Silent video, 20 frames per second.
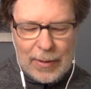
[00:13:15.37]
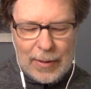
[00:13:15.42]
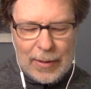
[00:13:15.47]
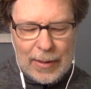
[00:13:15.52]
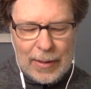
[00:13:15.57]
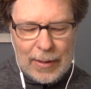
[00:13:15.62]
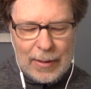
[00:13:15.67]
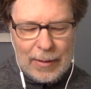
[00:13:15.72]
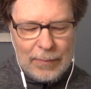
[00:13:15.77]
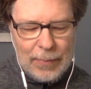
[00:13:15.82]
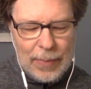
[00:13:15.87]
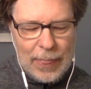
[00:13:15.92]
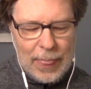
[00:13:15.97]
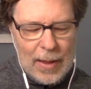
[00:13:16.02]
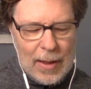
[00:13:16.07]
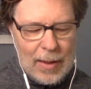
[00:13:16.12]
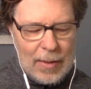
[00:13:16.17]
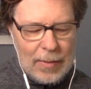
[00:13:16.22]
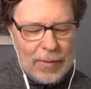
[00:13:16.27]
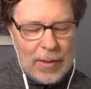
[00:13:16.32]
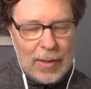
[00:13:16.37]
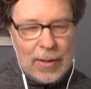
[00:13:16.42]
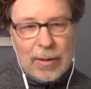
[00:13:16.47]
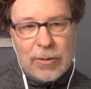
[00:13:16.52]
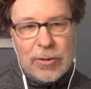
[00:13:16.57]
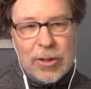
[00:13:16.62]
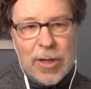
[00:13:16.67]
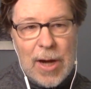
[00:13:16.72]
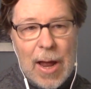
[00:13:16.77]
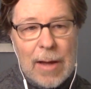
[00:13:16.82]
the
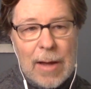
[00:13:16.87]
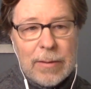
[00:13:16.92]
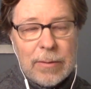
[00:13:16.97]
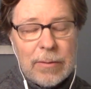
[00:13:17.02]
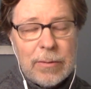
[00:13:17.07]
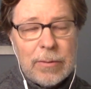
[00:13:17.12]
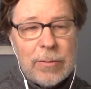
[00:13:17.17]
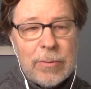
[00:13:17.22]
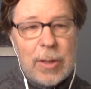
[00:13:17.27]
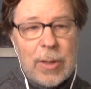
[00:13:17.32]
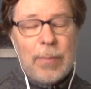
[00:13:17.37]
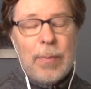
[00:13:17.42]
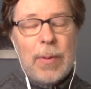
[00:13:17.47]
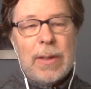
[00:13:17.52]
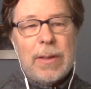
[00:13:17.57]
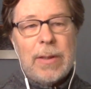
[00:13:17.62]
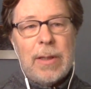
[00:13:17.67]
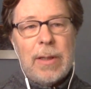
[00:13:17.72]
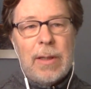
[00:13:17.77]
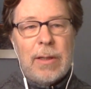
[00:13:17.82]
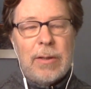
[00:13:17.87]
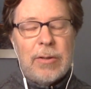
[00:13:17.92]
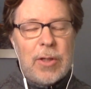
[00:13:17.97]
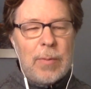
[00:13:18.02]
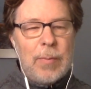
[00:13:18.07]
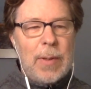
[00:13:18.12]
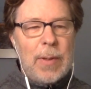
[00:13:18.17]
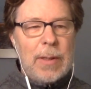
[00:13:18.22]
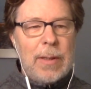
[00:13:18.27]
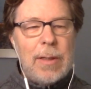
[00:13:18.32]
Chat
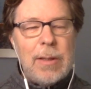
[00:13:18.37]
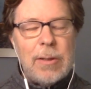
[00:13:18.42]
GPT